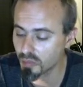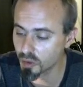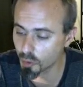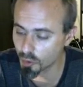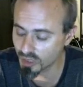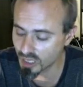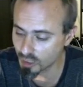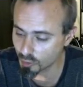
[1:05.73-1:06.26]

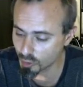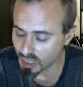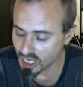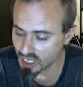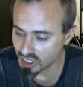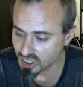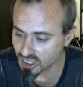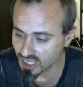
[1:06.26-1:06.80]
Broad
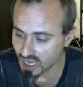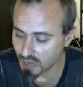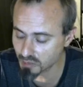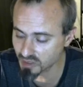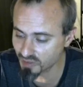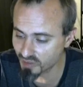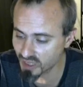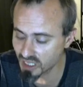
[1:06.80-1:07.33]
education
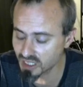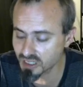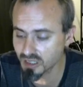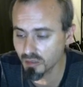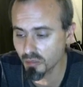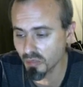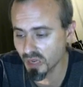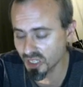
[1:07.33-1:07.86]
comes
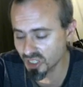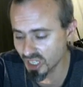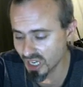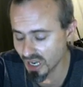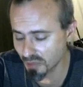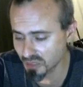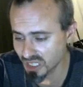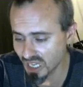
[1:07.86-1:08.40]
first,
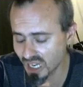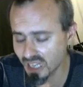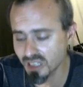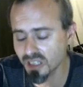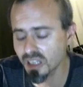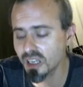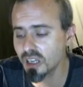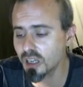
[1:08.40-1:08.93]
magic comes
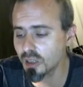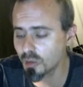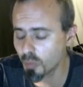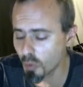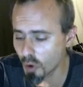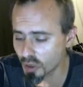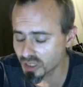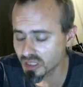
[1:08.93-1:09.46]
second.
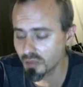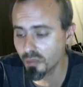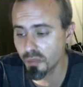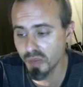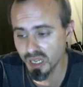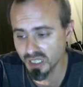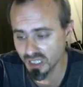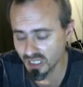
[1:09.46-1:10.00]
It works
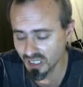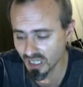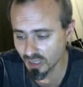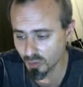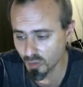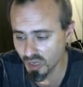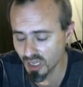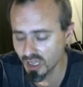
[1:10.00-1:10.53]
better
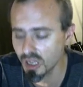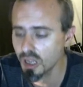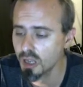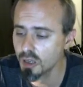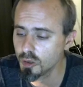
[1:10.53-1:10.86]
that way.